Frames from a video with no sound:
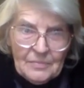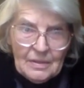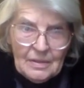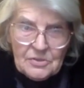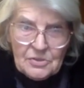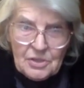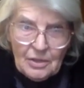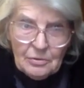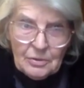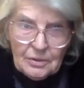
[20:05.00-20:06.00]
It's
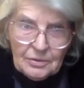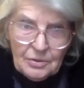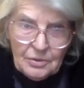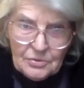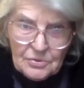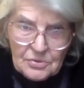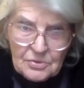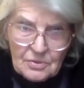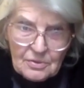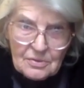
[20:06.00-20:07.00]
total
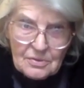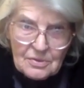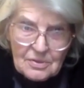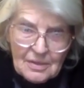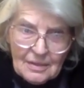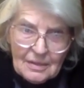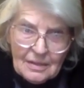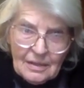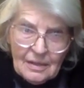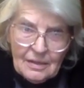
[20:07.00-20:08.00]
nonsense.
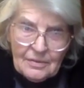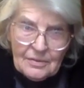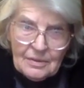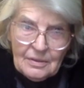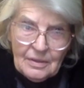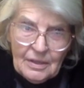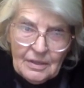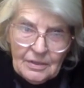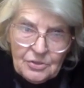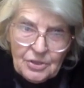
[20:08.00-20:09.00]
The
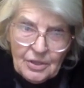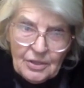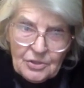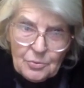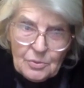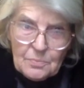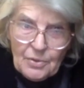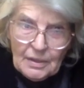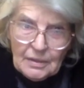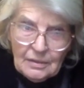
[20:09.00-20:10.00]
early church was
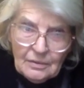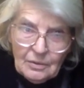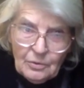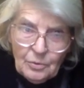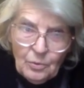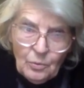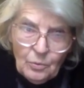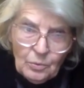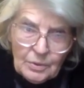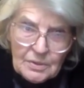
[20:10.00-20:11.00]
breaking the law
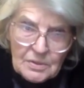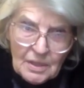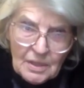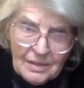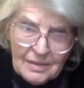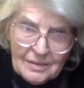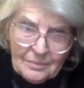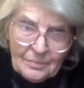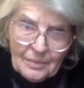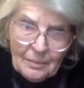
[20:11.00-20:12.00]
all the
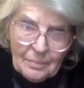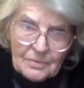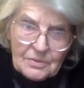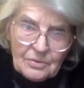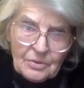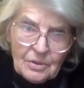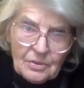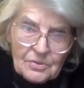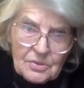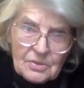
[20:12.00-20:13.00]
time up until
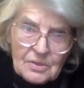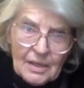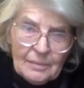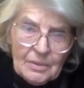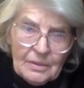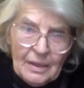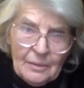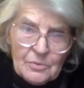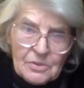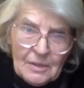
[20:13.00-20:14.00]
Constantine. I mean,
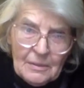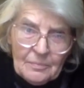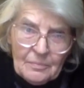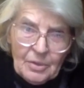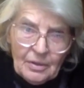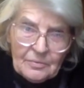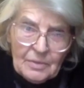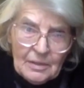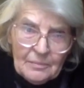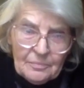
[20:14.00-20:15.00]
that was part of
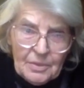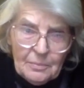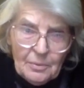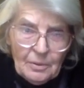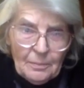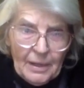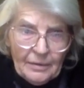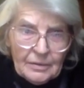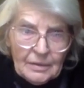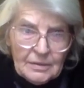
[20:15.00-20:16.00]
people
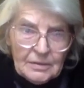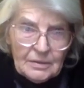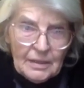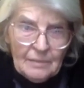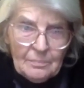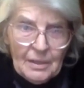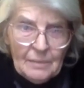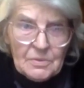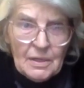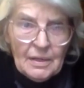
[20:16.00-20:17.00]
apparently didn't get
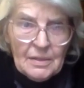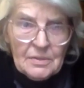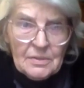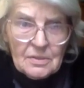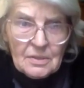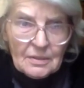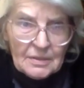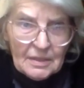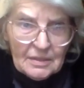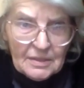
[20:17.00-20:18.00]
baptized until
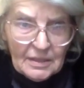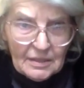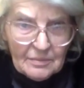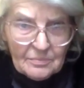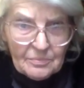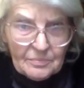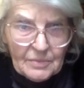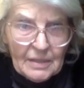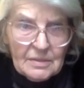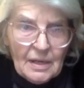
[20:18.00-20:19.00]
nearly
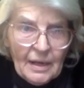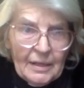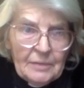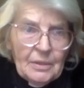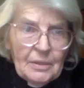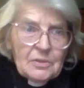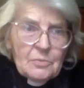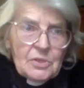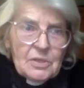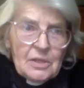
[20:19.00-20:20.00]
they died because it
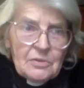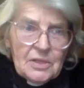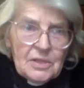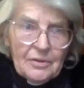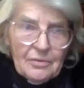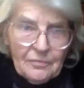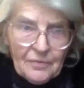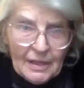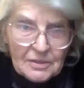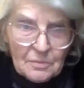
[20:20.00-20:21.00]
was so
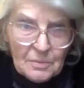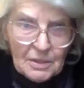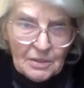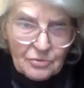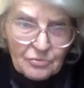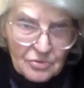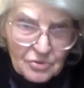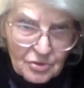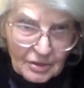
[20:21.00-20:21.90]
terrifying to be a Christian.